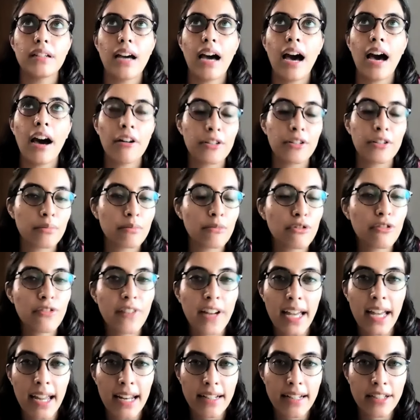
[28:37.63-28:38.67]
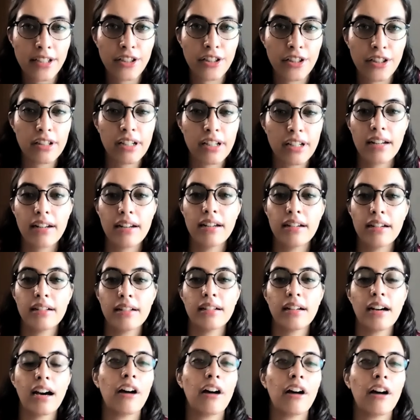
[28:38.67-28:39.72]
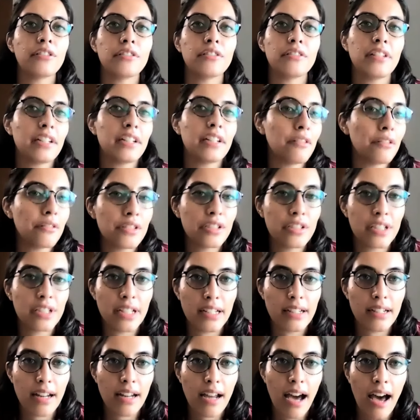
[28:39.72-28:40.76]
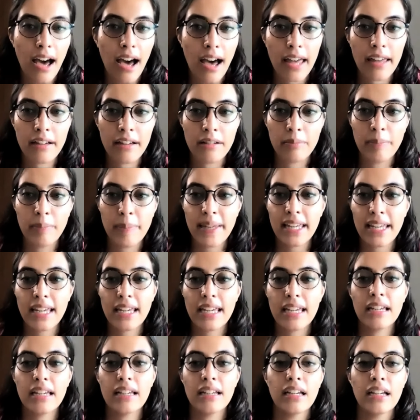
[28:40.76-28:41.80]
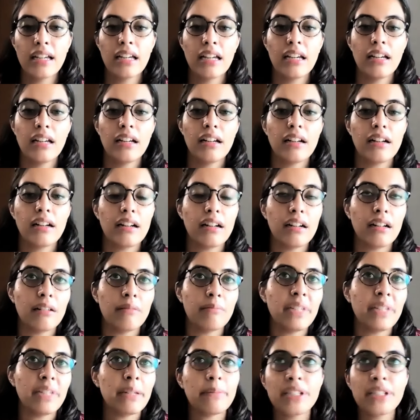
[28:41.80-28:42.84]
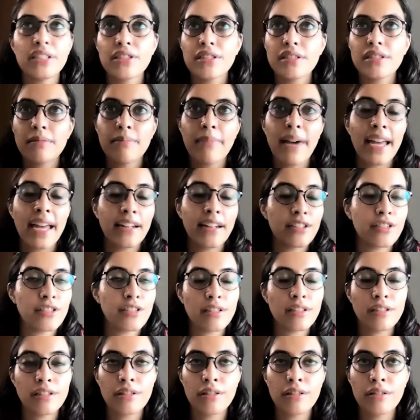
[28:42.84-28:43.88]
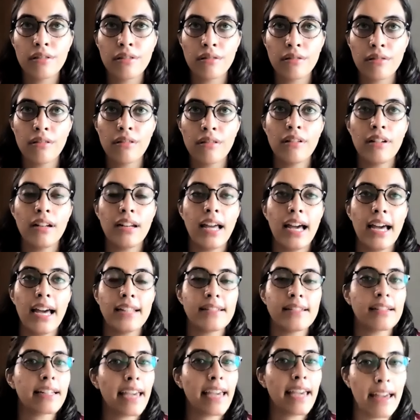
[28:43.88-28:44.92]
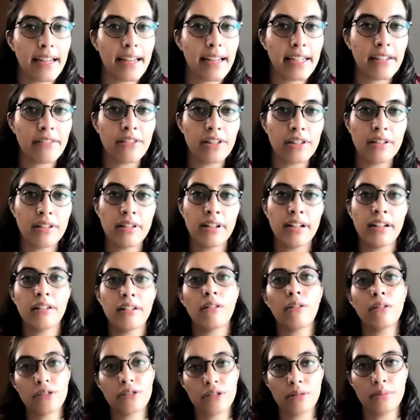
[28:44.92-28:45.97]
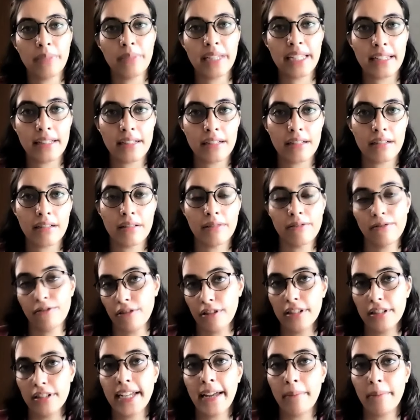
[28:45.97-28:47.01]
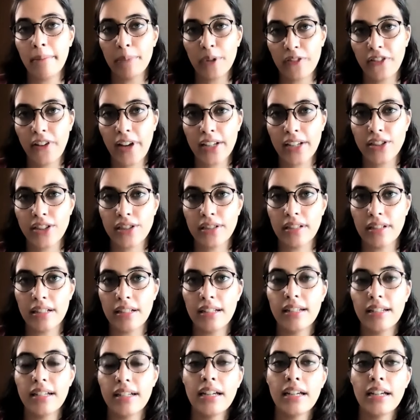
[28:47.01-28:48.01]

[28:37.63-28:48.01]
how to move ahead in your career, how to negotiate higher pay, uh, maybe just managing your role as a caregiver and also being a full time professional.